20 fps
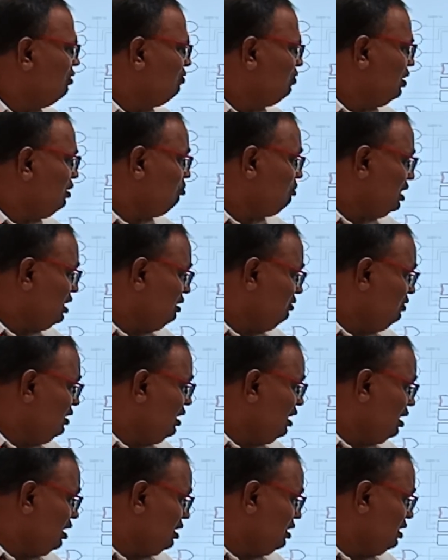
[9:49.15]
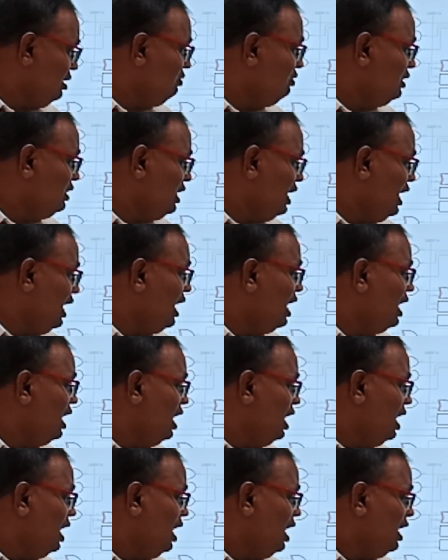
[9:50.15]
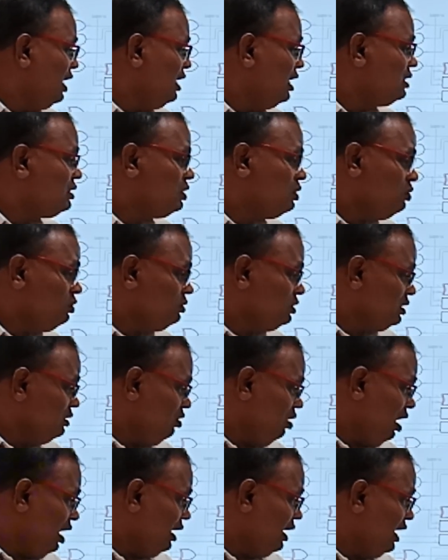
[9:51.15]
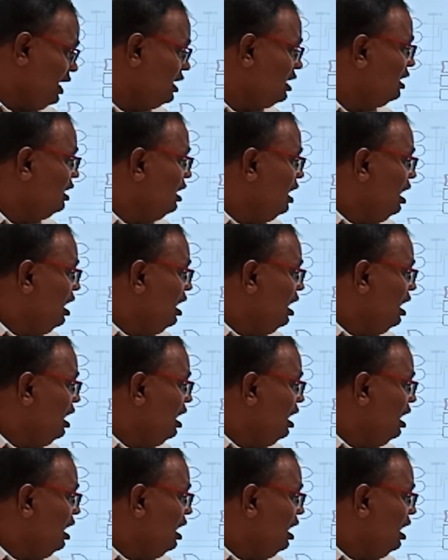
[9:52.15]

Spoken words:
From that we are giving the exclusive OR gate.